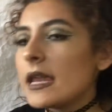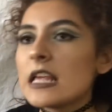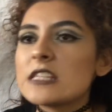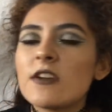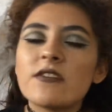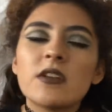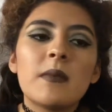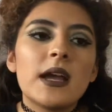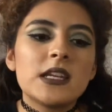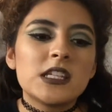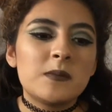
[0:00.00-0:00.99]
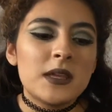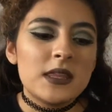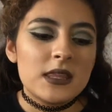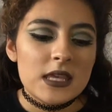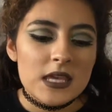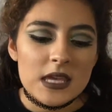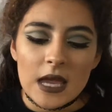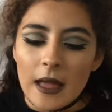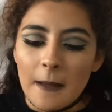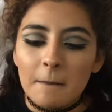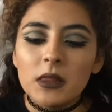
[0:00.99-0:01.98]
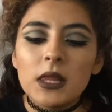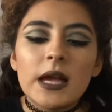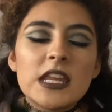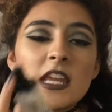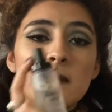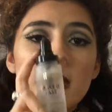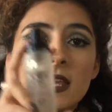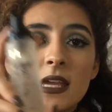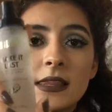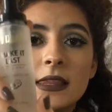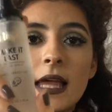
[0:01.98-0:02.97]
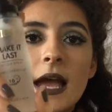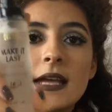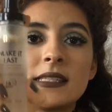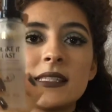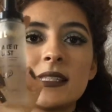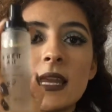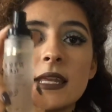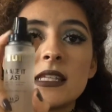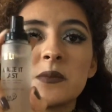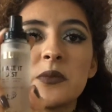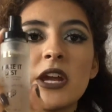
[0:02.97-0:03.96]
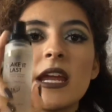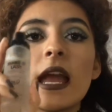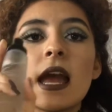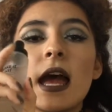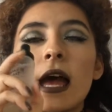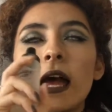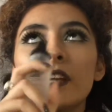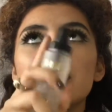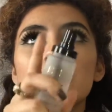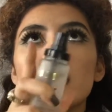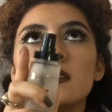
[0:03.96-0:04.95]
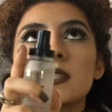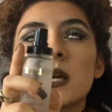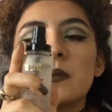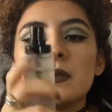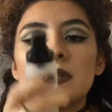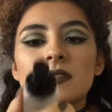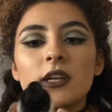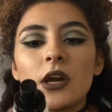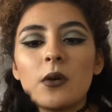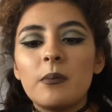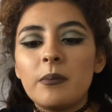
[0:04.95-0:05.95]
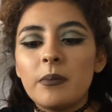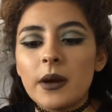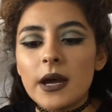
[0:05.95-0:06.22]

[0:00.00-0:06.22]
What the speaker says: A next favorite of mine has been the MILANI Make It Last setting spray. I just got this a couple weeks ago,